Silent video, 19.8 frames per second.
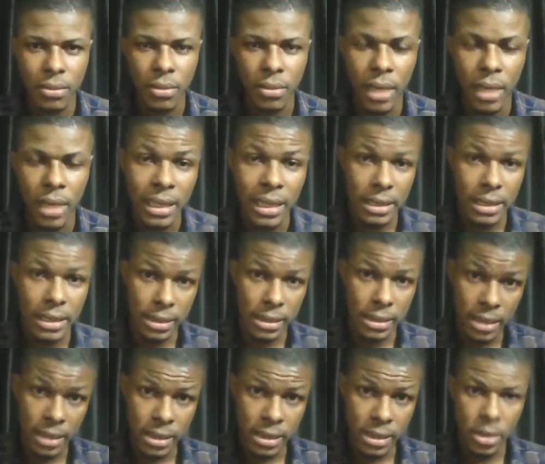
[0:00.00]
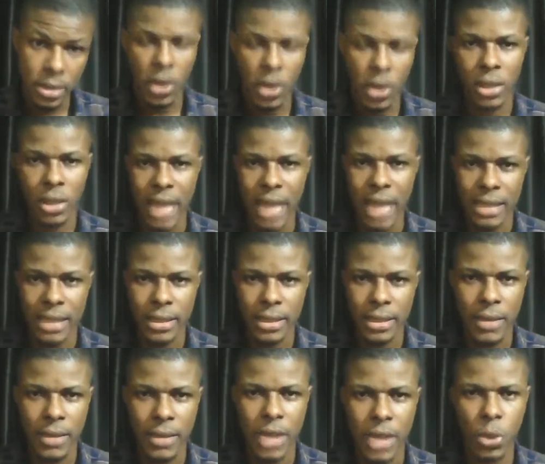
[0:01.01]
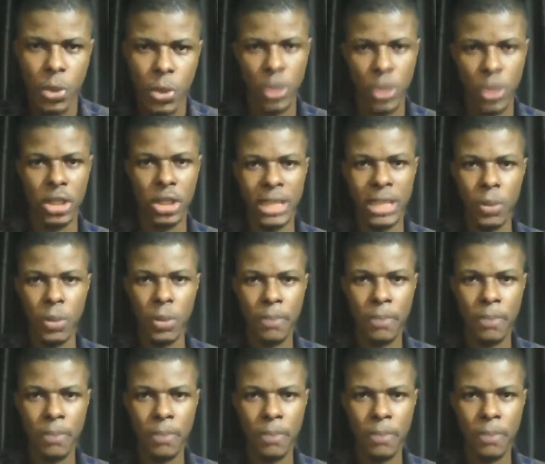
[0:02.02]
Either it is this or that. And so when you're dealing with